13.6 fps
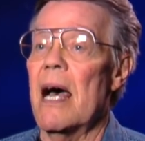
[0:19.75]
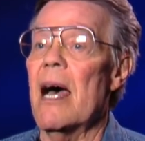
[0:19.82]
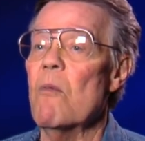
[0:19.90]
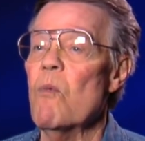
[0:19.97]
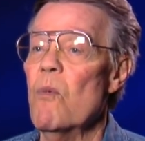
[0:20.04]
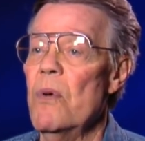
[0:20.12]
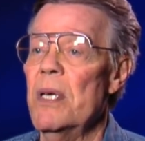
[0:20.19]

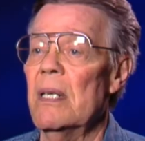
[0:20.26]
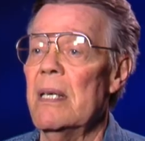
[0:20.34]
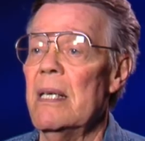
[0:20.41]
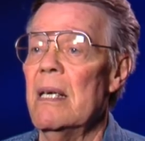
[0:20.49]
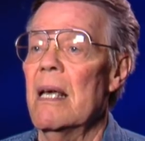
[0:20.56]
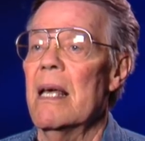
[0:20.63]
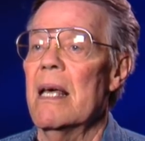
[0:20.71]
I
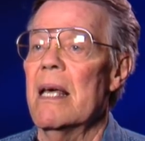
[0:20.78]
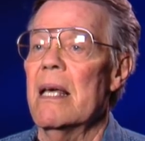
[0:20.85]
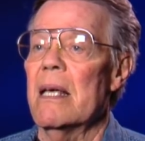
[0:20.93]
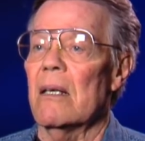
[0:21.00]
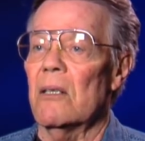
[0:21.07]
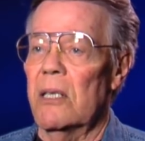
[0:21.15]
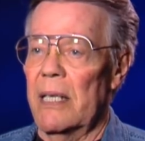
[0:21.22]
really
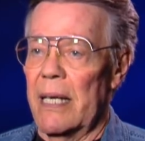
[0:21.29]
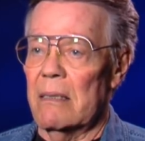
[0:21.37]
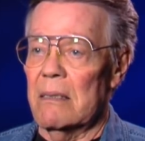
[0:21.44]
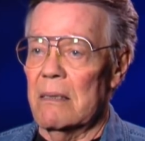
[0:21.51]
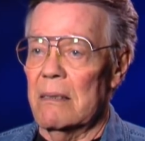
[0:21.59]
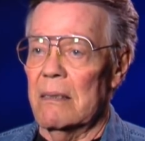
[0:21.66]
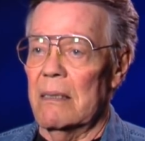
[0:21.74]

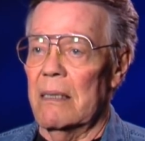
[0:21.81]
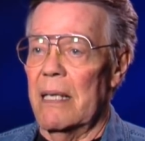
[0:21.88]
clicked.